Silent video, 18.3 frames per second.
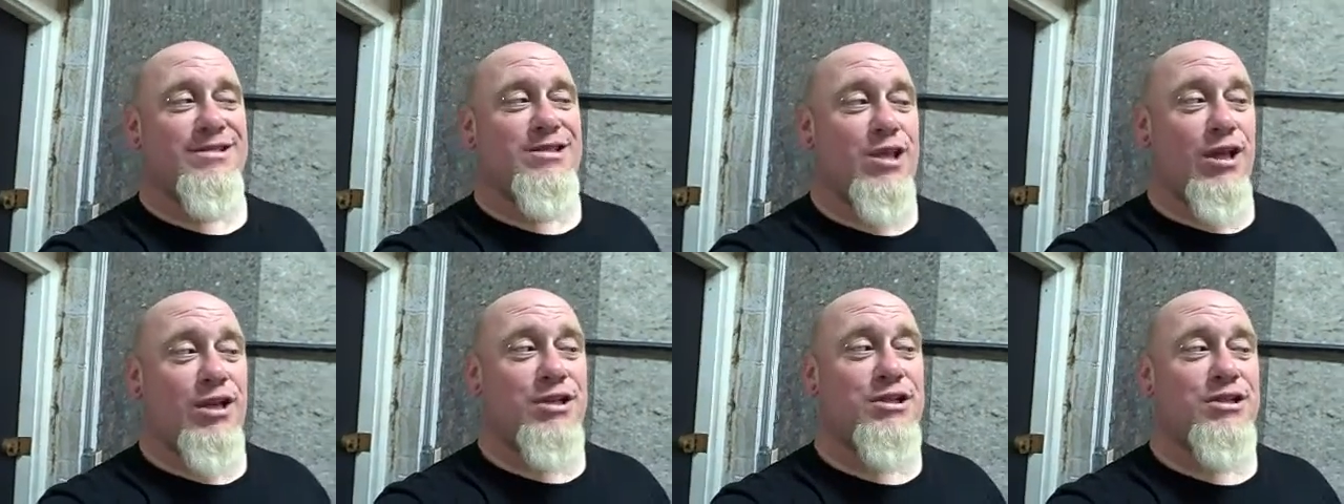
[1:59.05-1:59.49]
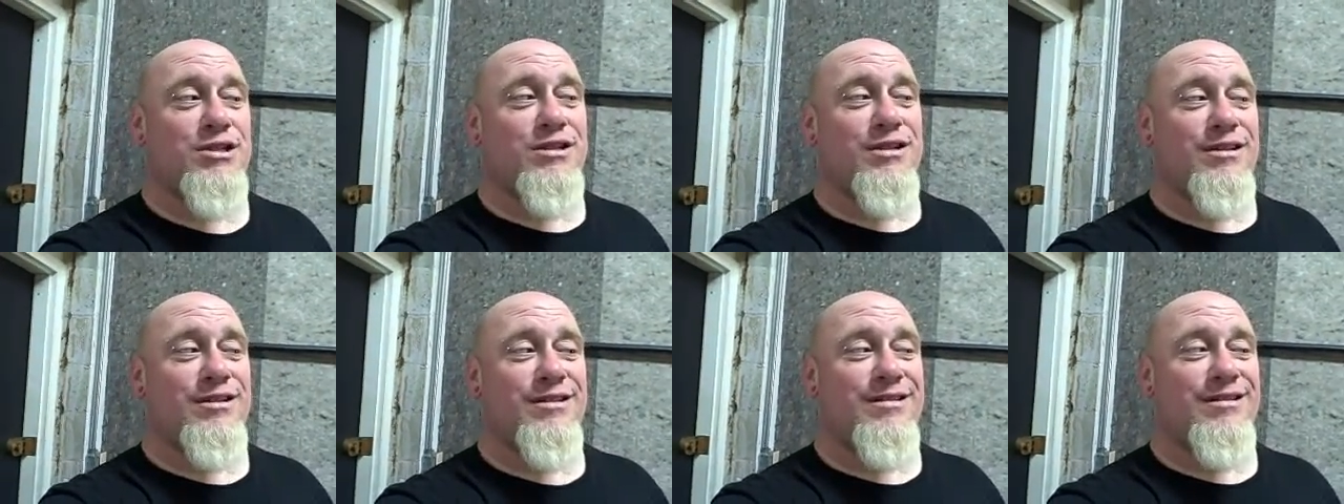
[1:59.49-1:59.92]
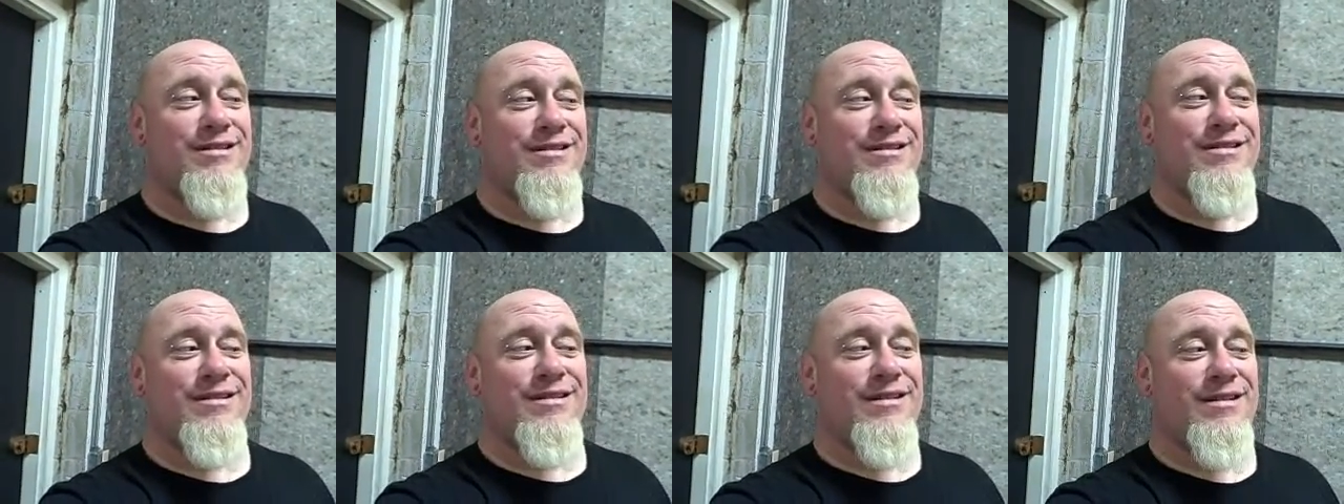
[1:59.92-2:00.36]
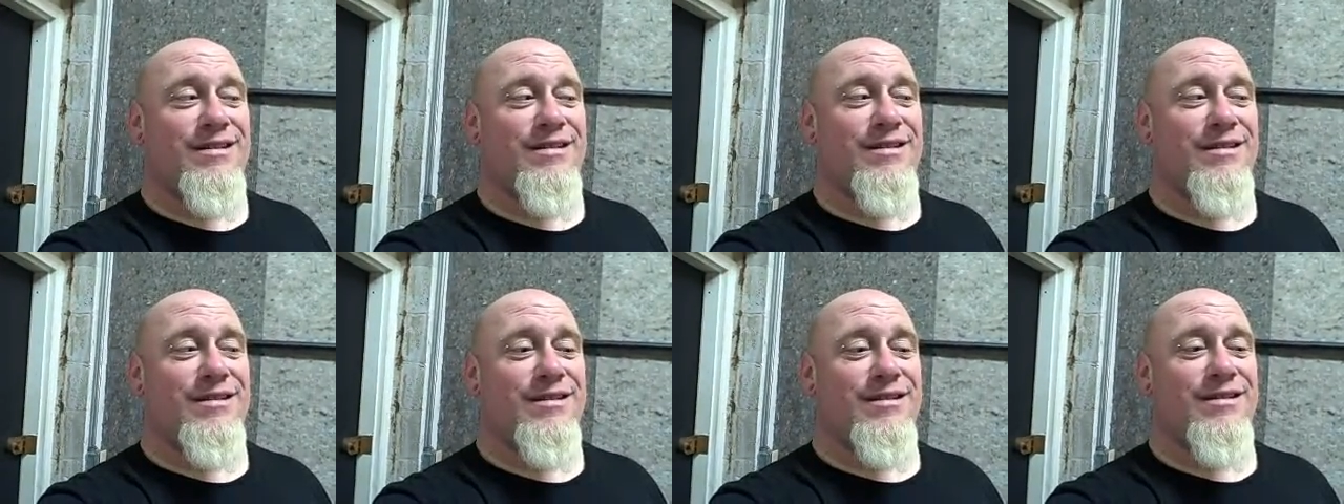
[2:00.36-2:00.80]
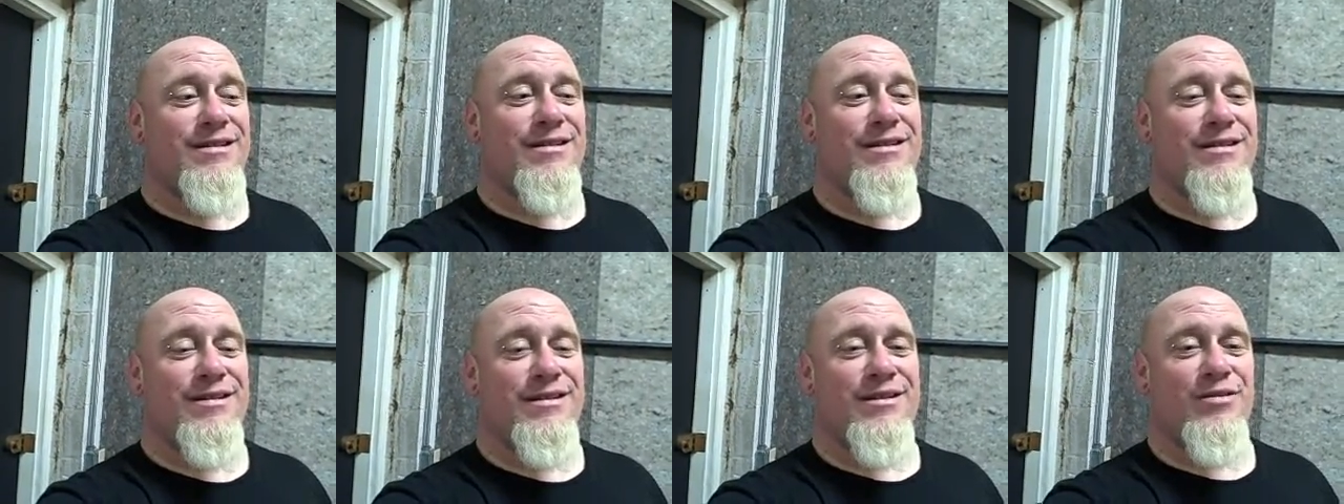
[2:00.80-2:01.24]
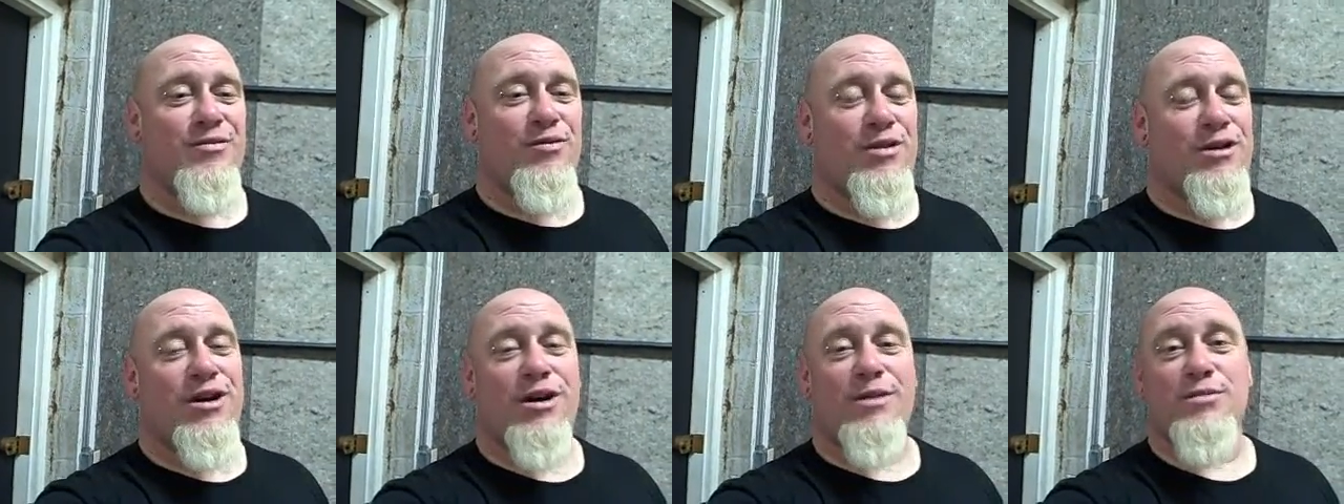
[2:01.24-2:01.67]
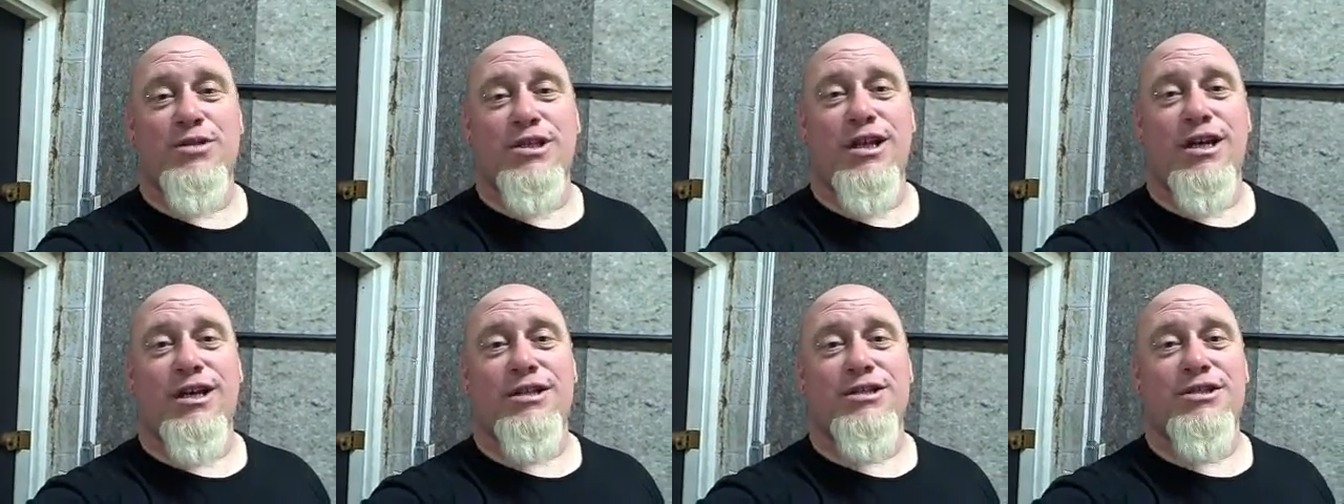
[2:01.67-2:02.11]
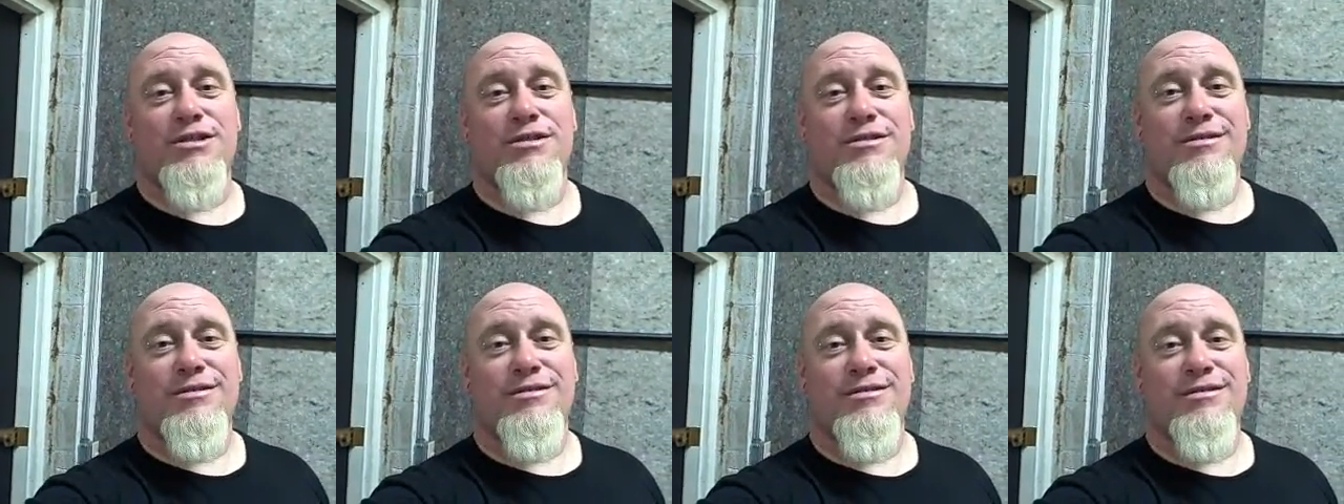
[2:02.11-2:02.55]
Sludge? call me whatever you want to. We'll call him Sludge.